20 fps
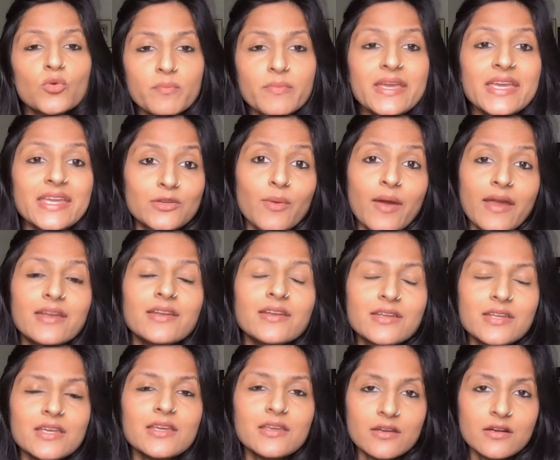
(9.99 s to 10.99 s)
me
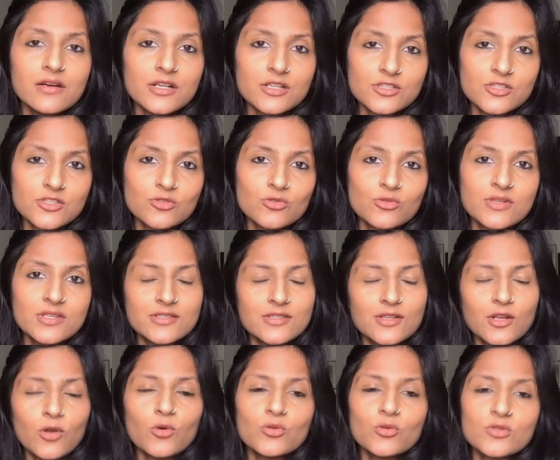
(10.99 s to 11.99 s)
20 years to
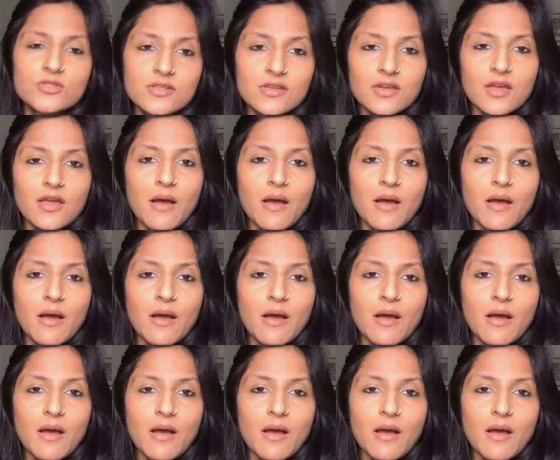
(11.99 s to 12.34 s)
disclose